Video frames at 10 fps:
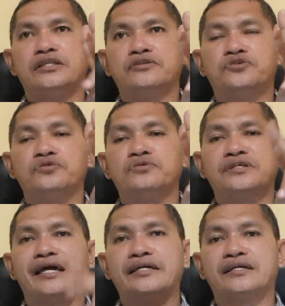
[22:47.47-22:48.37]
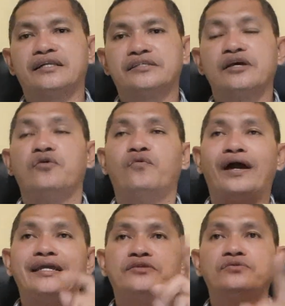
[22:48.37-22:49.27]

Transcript: in 2 cycles. Why